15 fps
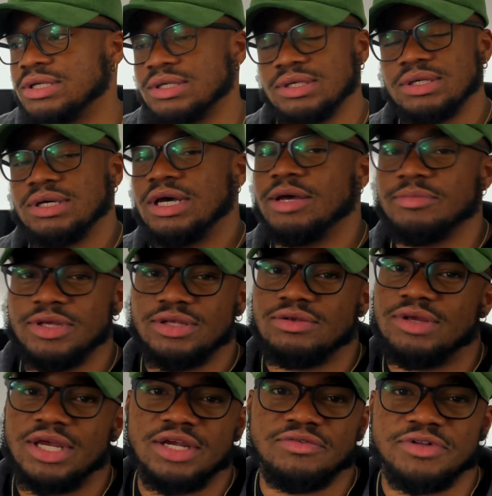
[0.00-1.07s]
I mean, you
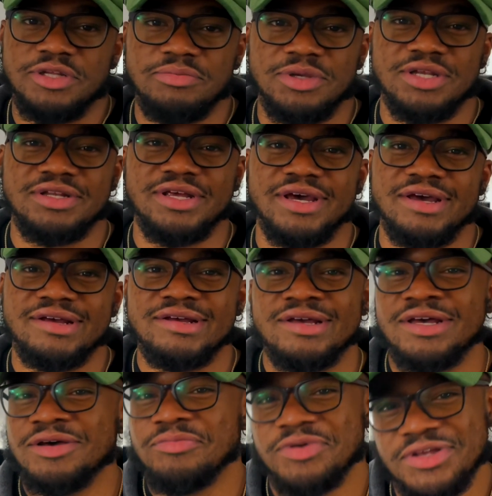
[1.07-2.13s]
can't really beat that.
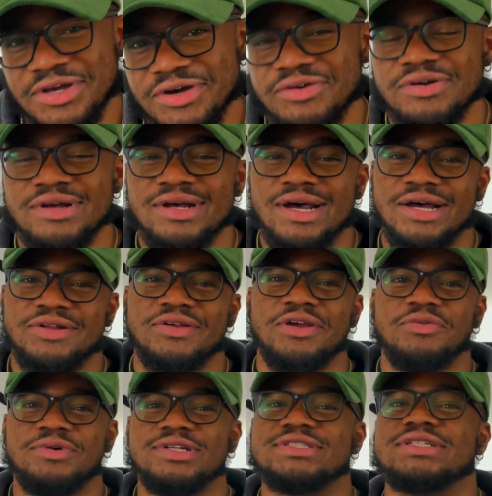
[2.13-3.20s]
But yo, I know y'all
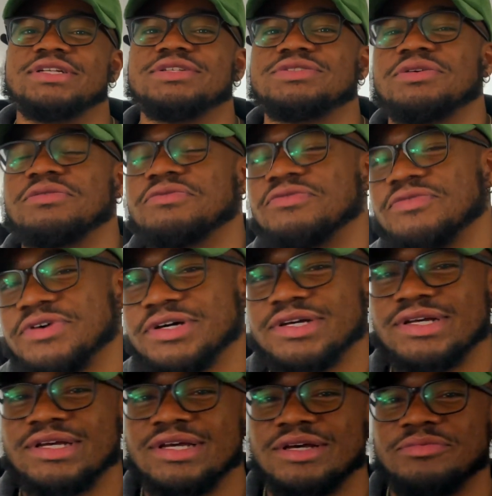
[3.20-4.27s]
want to see this on foot,
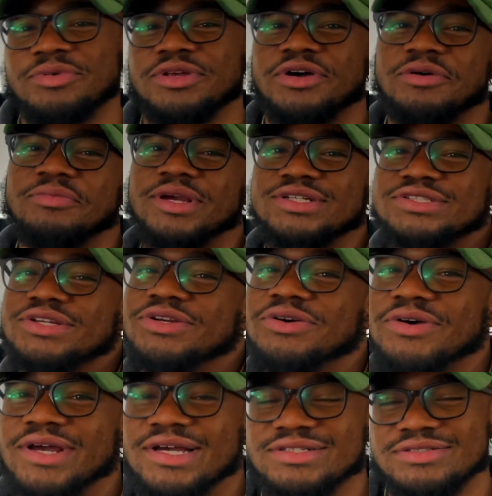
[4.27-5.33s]
but yo, make sure you go
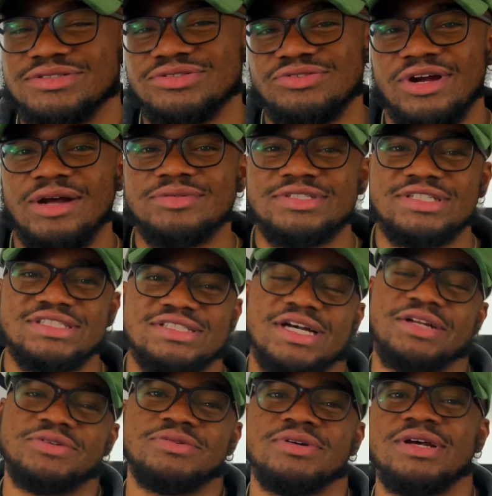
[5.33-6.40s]
ahead and subscribe to the
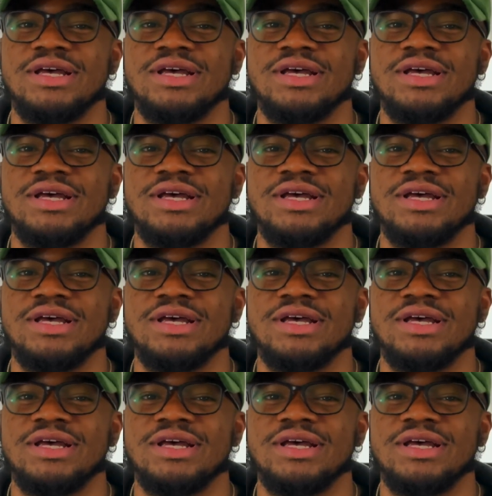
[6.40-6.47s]
channel,